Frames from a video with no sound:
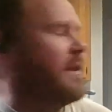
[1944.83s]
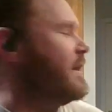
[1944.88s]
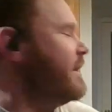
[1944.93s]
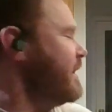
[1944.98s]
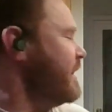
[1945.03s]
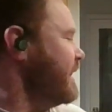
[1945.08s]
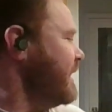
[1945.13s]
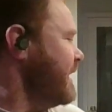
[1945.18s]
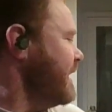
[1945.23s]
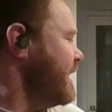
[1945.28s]

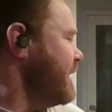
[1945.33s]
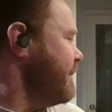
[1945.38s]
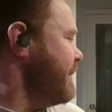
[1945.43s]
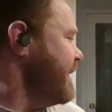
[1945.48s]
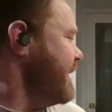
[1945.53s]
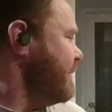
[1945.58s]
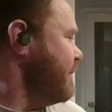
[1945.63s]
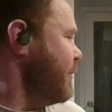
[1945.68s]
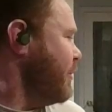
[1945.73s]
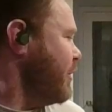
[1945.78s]
little
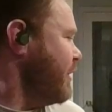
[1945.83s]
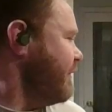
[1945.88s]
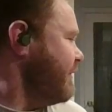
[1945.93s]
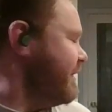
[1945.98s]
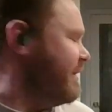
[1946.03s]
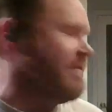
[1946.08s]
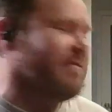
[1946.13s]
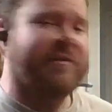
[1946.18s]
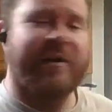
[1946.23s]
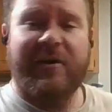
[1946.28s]
bit more of an
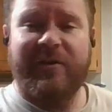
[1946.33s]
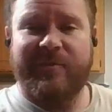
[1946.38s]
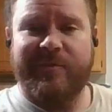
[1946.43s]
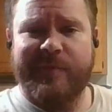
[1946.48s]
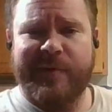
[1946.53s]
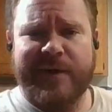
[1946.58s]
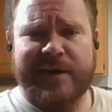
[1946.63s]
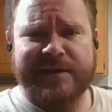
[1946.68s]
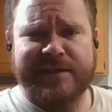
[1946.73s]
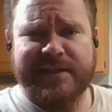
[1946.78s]
involved
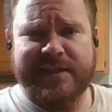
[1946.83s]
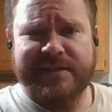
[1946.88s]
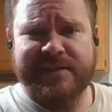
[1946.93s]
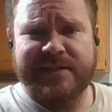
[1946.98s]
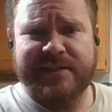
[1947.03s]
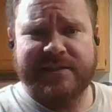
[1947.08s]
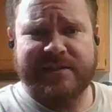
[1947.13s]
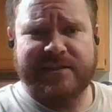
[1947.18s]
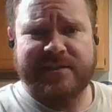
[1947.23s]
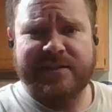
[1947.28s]
process.
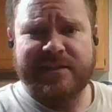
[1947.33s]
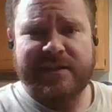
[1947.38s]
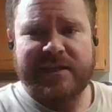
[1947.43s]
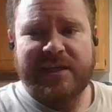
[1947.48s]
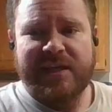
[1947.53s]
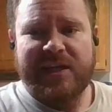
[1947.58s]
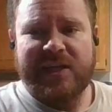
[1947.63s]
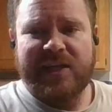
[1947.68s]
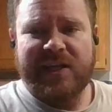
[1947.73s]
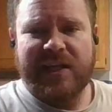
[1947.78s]
It's
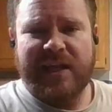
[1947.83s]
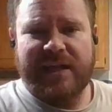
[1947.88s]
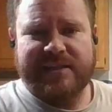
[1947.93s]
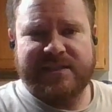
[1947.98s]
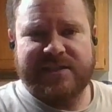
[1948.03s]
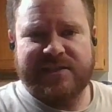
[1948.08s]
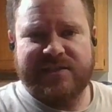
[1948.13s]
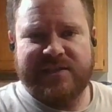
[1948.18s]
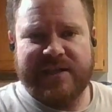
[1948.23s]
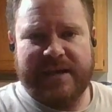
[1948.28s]
lots
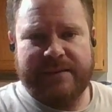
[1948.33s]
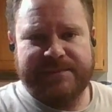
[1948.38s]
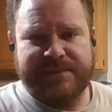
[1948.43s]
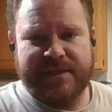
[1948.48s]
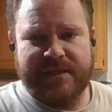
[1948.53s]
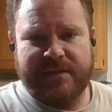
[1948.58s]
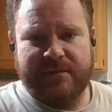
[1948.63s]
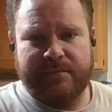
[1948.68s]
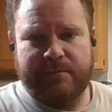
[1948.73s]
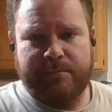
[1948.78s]
of steps
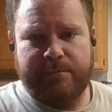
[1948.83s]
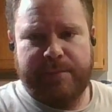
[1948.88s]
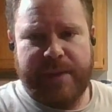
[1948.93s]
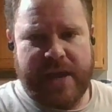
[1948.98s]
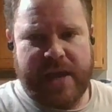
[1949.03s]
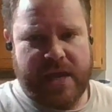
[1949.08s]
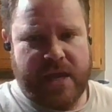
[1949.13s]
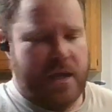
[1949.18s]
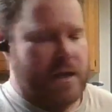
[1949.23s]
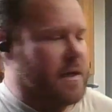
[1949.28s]
in
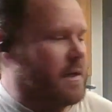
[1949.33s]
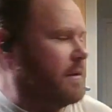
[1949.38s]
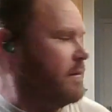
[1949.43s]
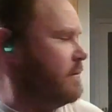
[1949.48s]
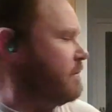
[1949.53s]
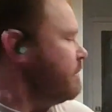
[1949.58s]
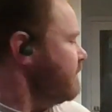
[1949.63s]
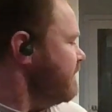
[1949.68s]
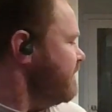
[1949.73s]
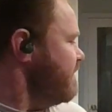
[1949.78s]
baking and
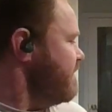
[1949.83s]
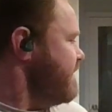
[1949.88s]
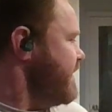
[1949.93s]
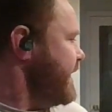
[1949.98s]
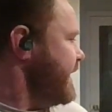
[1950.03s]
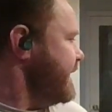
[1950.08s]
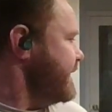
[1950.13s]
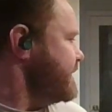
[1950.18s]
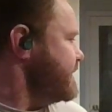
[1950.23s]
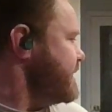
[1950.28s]

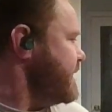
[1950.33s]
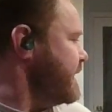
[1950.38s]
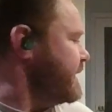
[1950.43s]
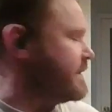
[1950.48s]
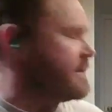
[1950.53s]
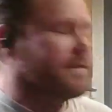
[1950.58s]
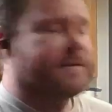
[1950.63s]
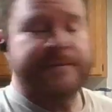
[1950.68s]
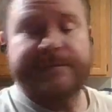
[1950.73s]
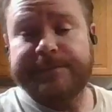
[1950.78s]
various
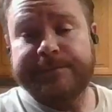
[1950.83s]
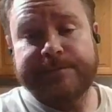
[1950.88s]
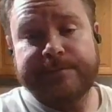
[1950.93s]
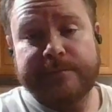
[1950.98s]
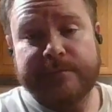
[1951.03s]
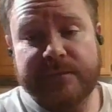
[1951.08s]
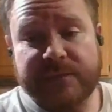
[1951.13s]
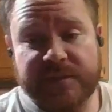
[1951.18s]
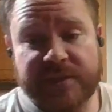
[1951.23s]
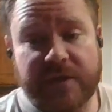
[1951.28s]
things.
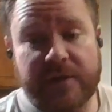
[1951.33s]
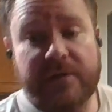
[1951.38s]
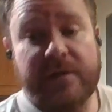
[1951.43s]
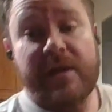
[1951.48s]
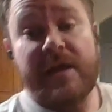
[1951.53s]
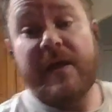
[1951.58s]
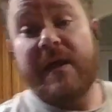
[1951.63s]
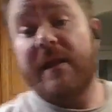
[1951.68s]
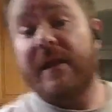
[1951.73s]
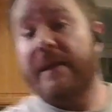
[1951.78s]
Yeah.
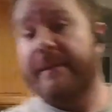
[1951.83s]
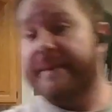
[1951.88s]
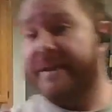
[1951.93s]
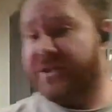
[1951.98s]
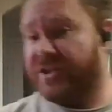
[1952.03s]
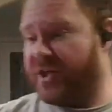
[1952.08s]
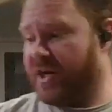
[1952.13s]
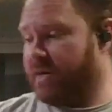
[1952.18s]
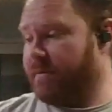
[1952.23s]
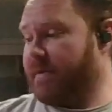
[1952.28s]
Let me
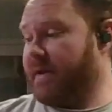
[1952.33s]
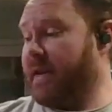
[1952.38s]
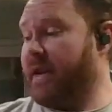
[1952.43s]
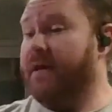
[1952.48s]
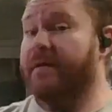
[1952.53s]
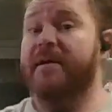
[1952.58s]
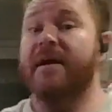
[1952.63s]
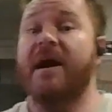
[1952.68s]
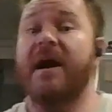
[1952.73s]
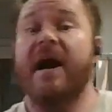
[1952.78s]
check.
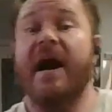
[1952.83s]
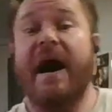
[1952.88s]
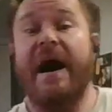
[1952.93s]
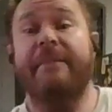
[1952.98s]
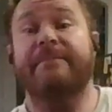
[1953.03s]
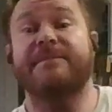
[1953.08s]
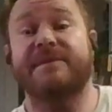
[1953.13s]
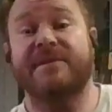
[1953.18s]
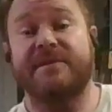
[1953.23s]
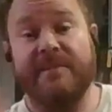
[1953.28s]

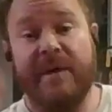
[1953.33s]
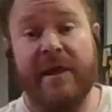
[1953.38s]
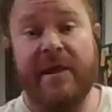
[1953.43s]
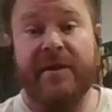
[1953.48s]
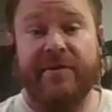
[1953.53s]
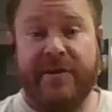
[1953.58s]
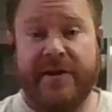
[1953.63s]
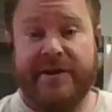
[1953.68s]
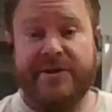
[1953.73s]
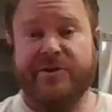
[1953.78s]
I'm
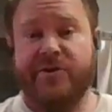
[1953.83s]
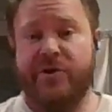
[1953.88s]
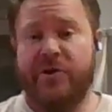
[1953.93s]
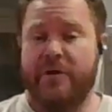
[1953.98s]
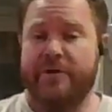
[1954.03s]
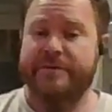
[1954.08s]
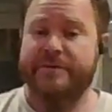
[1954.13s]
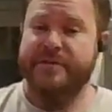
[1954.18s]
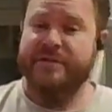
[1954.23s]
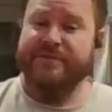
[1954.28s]
smelling things. Your
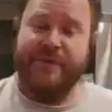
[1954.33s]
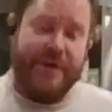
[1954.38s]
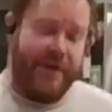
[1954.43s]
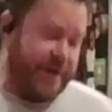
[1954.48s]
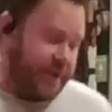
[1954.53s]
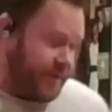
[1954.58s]
nose is very